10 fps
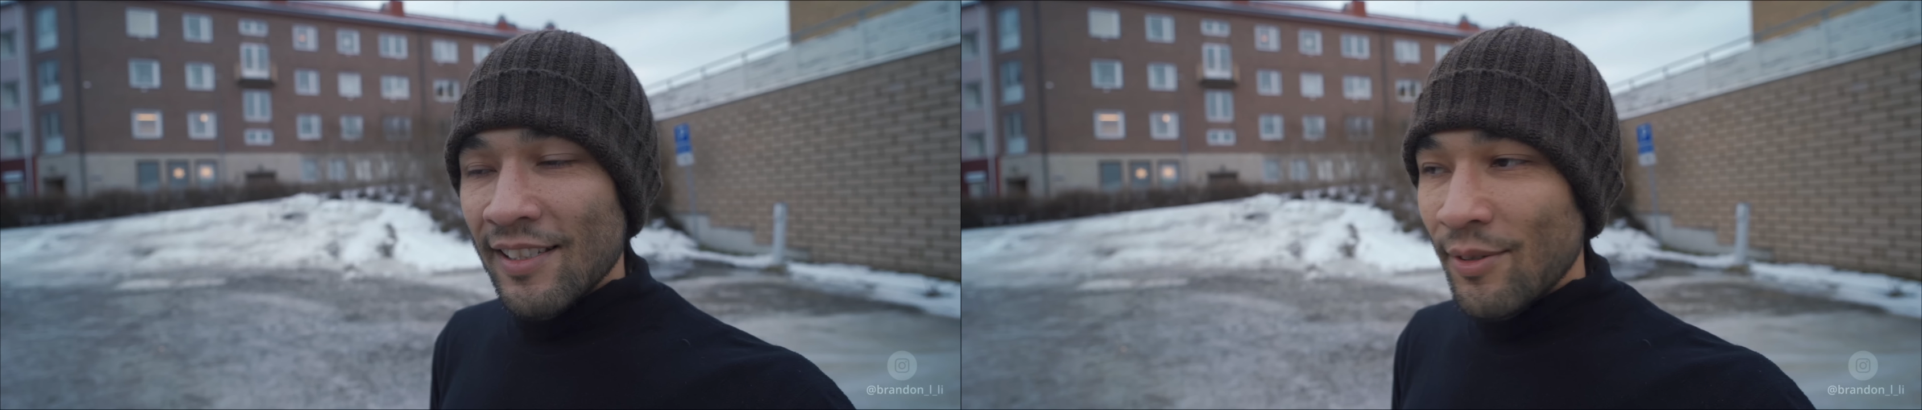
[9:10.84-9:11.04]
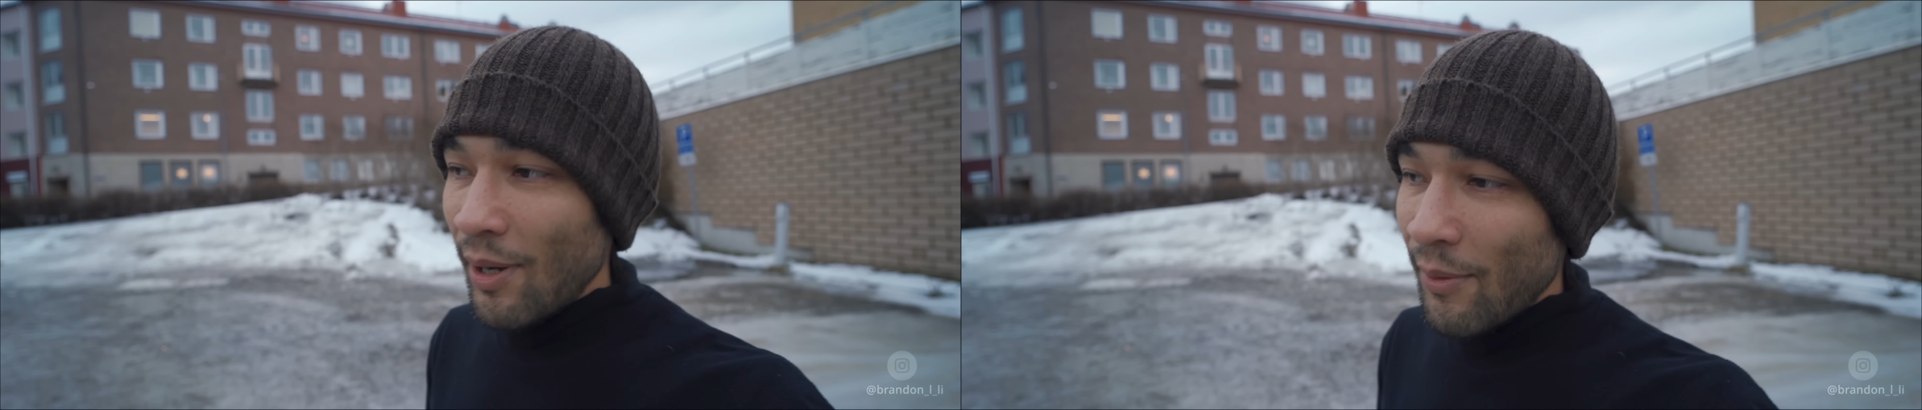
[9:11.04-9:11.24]

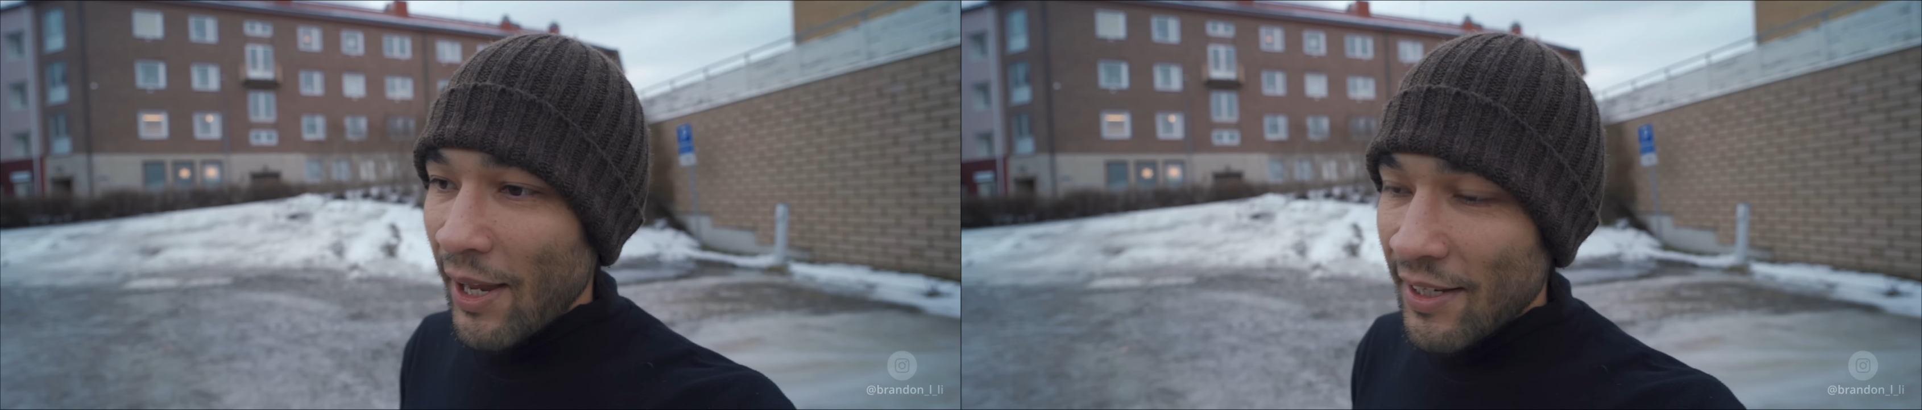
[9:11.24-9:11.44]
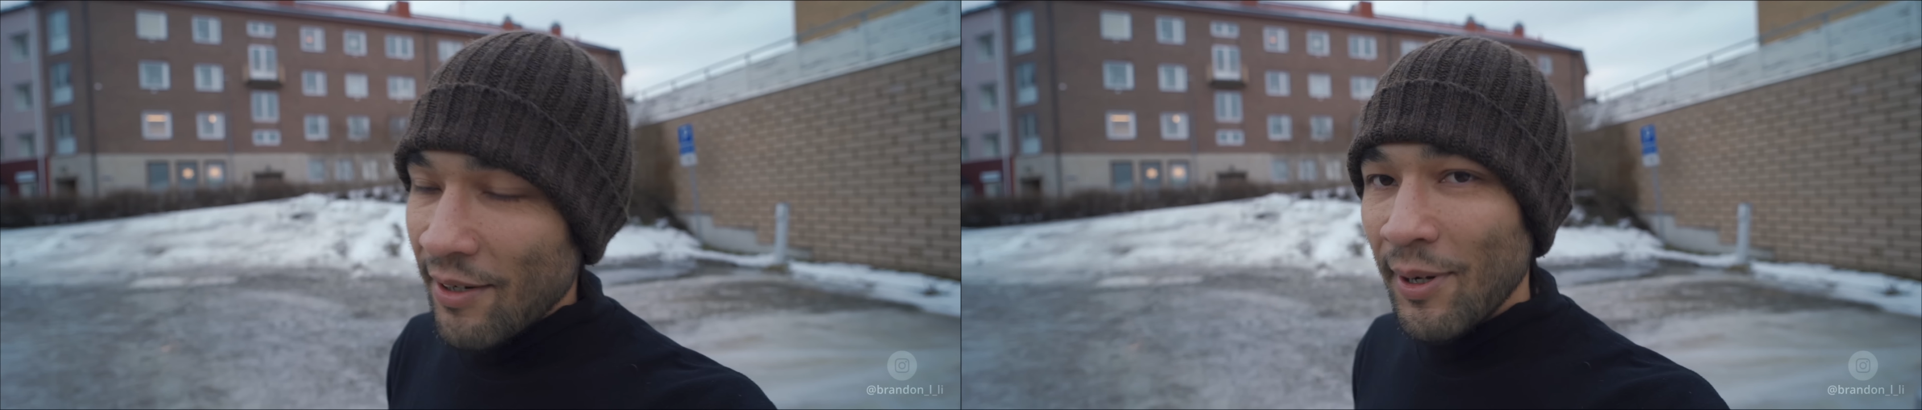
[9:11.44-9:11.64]
So
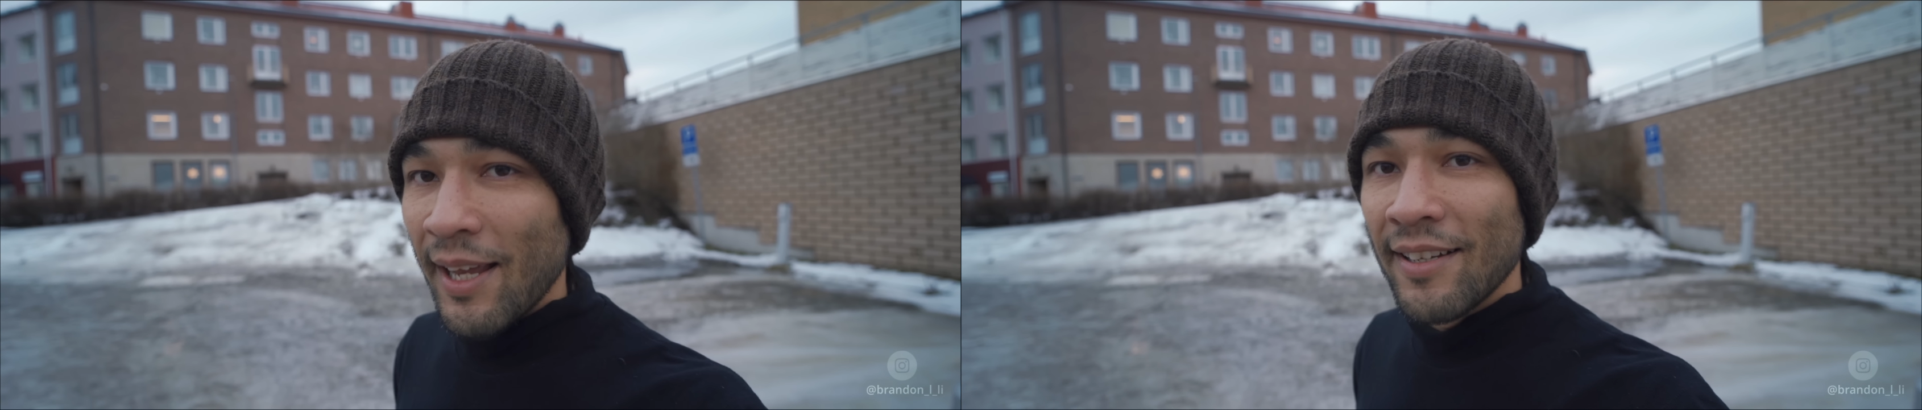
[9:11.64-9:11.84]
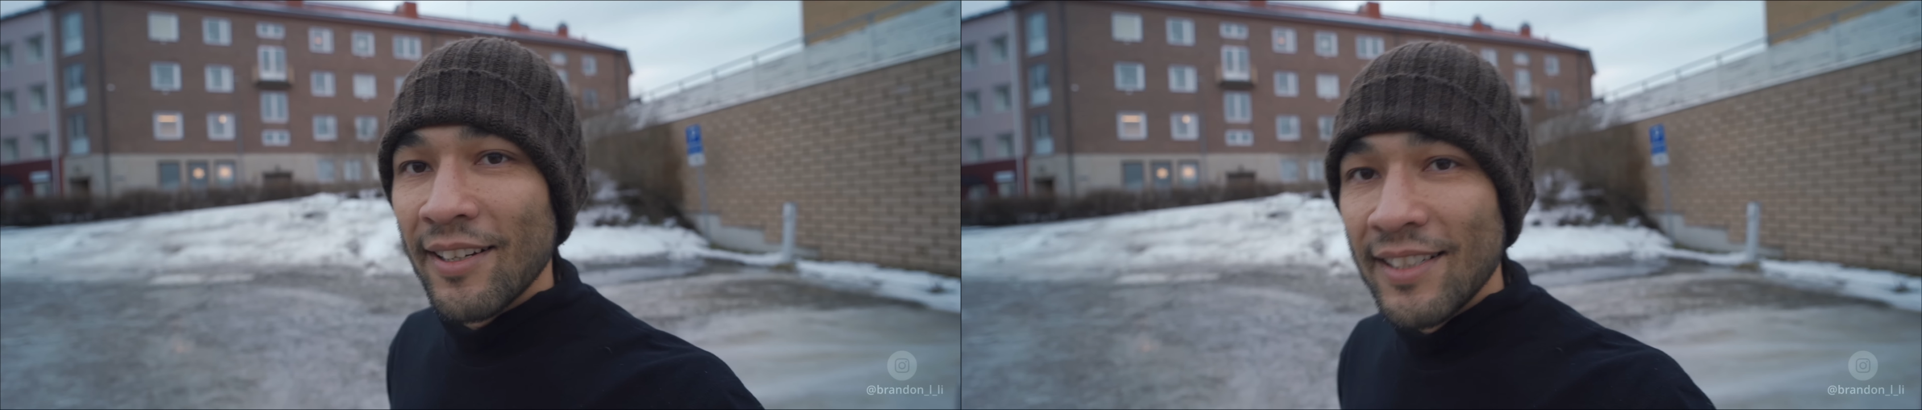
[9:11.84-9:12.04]
anyway, I don't want
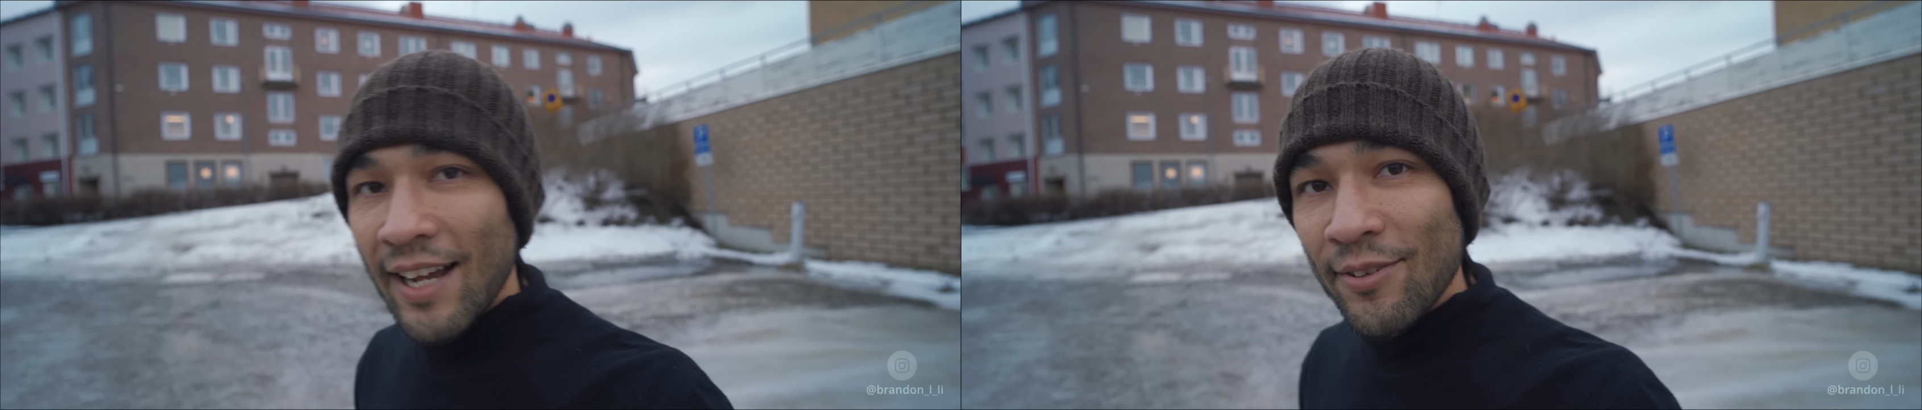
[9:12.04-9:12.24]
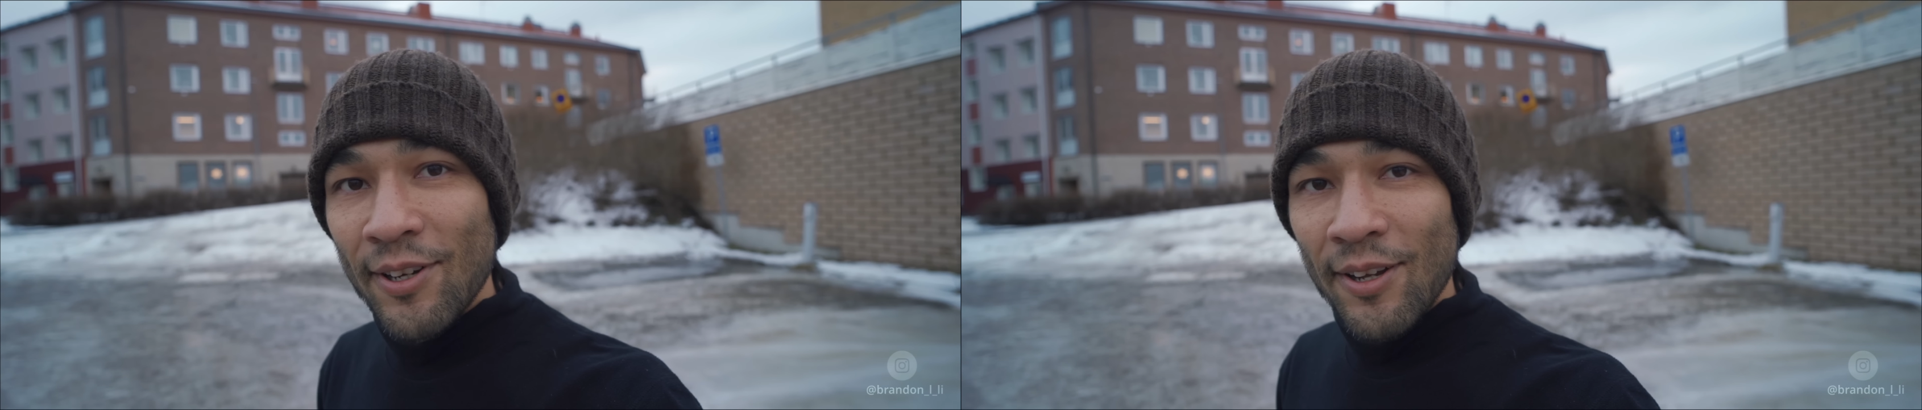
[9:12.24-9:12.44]
to end on a
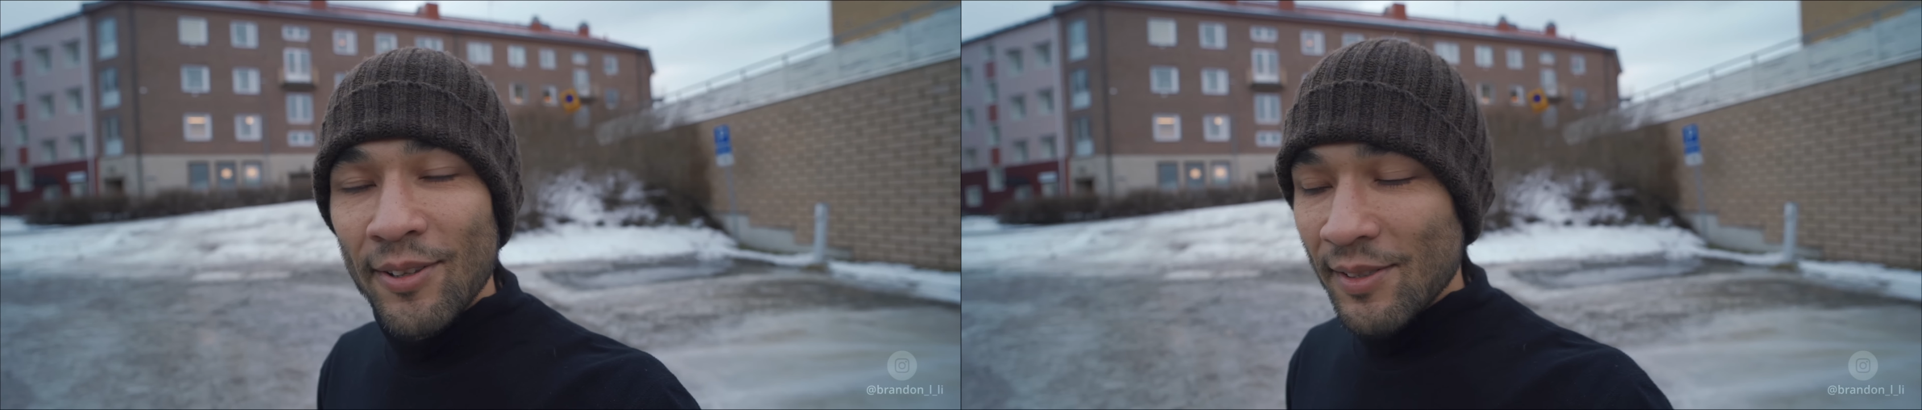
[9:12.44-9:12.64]
downer note.